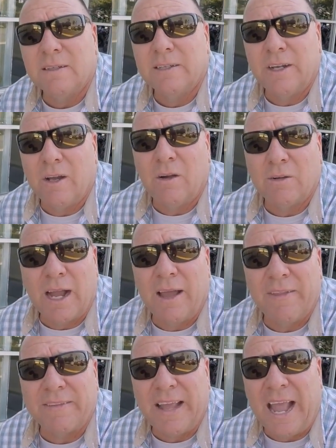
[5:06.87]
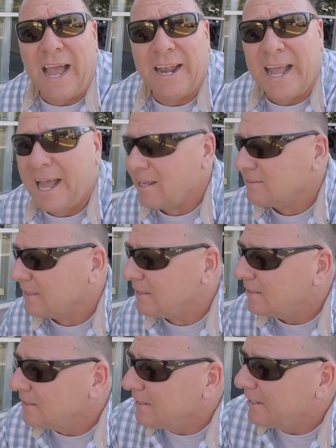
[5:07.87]
you know, kind of the dad has it.
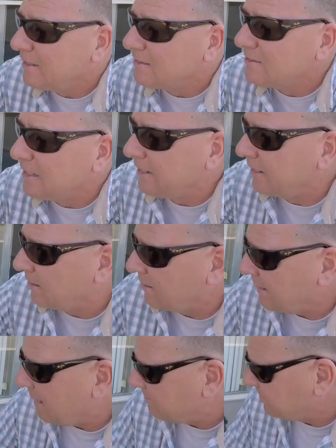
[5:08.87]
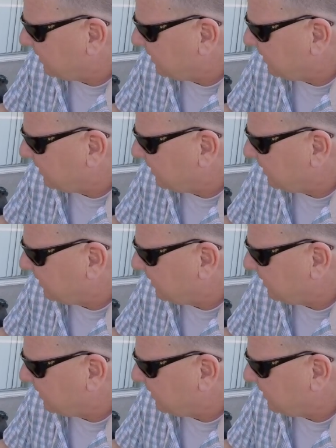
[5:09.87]
He'll sit here, and I've